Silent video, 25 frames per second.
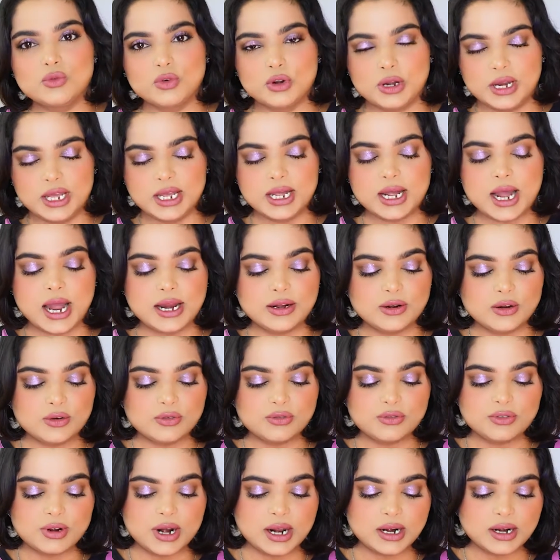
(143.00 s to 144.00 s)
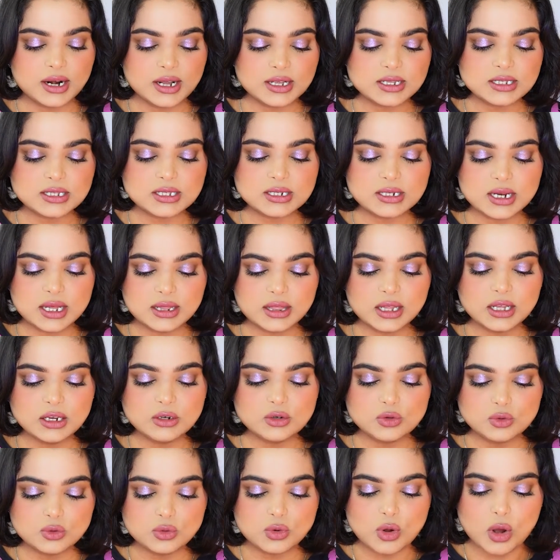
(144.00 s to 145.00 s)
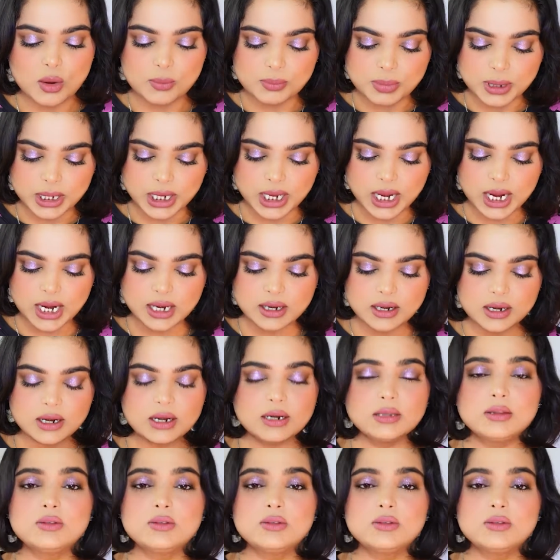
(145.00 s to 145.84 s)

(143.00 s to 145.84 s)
woody kind of fragrance. Nothing too complicated.